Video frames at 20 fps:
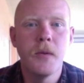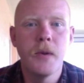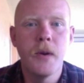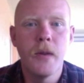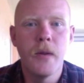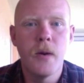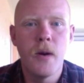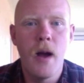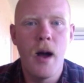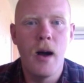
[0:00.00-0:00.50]

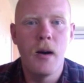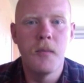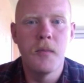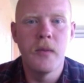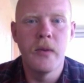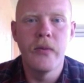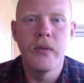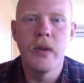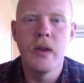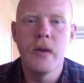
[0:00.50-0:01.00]
another album
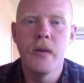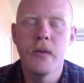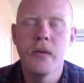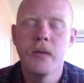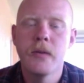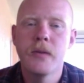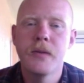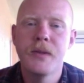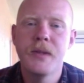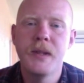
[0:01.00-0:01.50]
review.
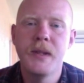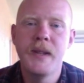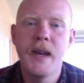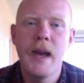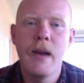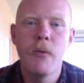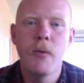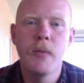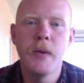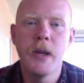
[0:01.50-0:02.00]

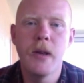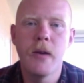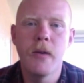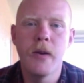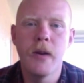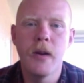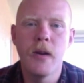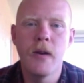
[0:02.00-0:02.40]
Today we'll be going